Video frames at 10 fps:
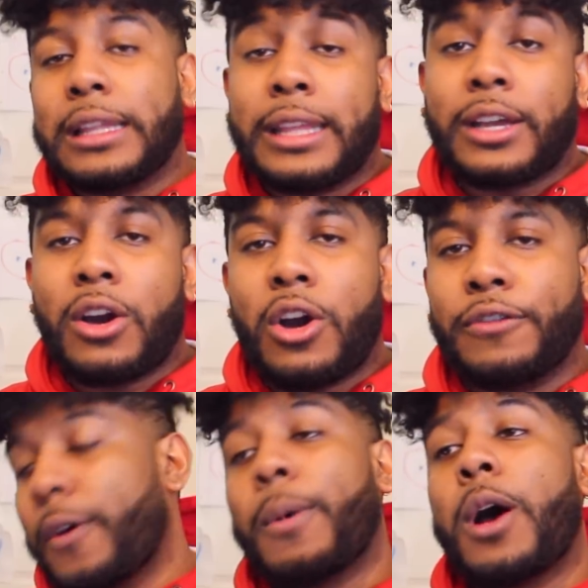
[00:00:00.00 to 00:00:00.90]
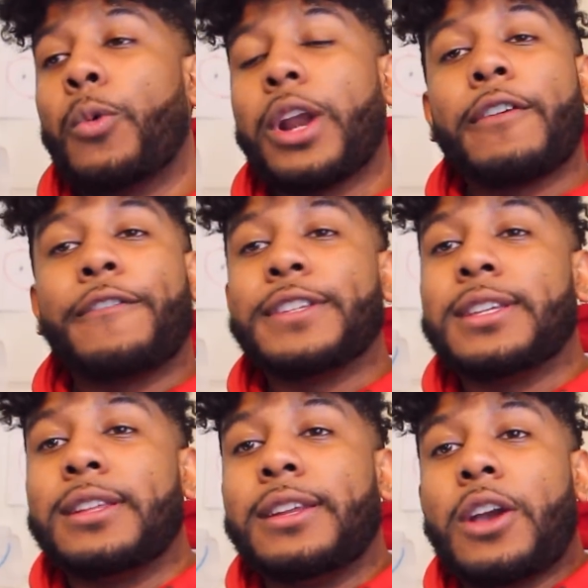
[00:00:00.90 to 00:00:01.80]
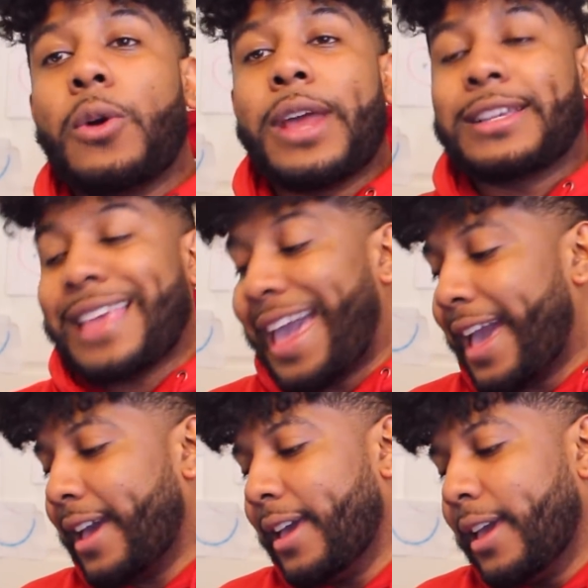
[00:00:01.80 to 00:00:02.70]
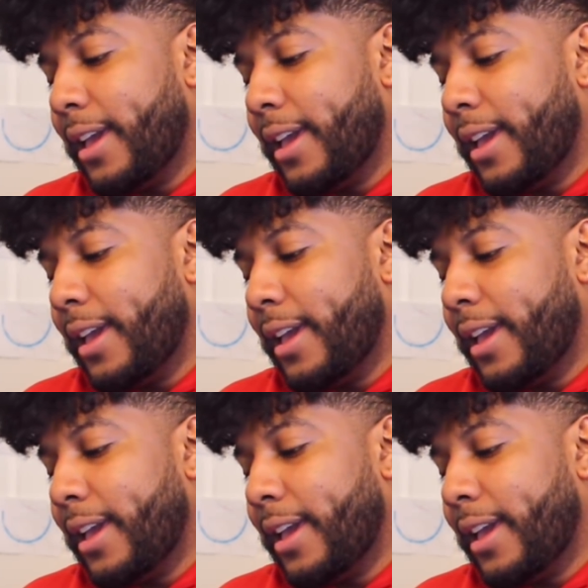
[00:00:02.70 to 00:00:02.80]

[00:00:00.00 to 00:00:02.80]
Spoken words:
collect call from whatever facility Kodak's at.